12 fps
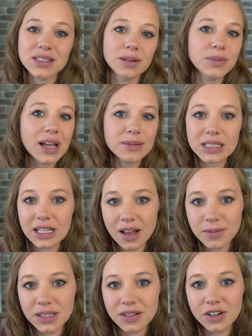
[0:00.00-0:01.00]
Sometimes it
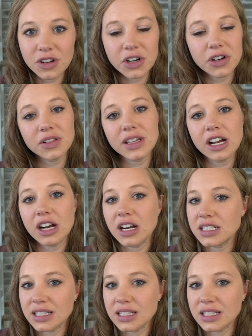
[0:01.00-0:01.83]
comes a little earlier,